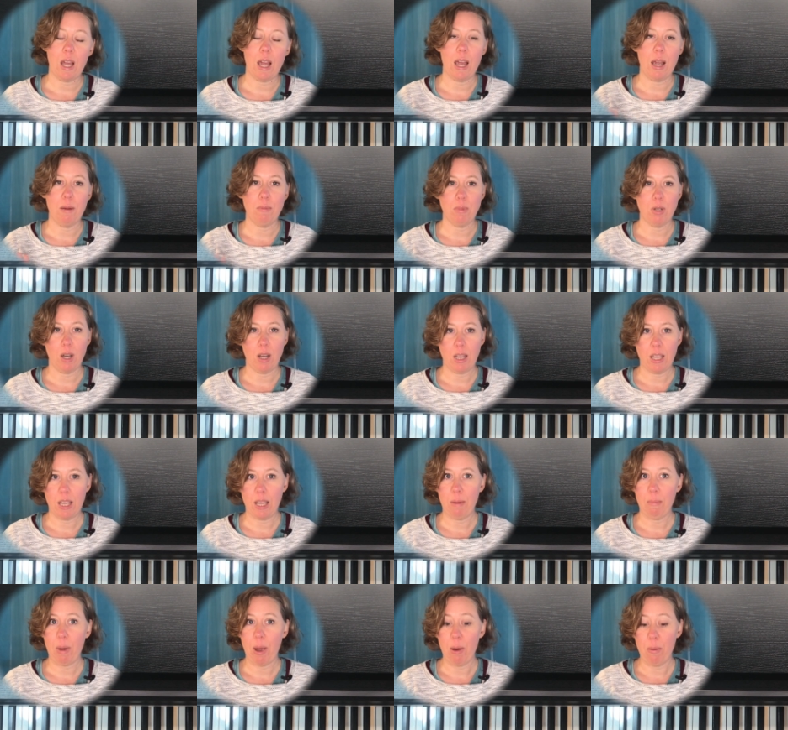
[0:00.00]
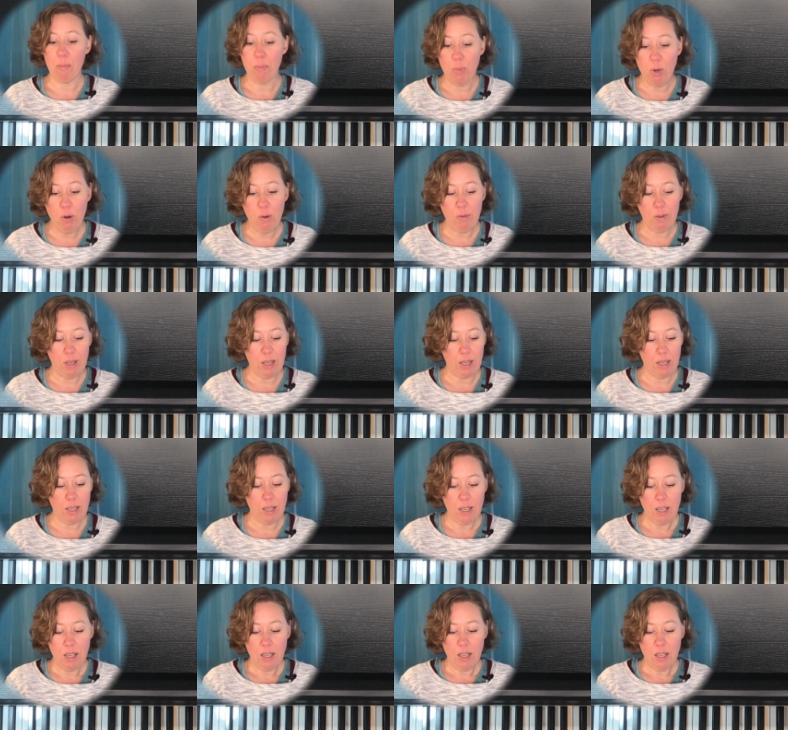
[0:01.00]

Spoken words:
I'm talking about moving.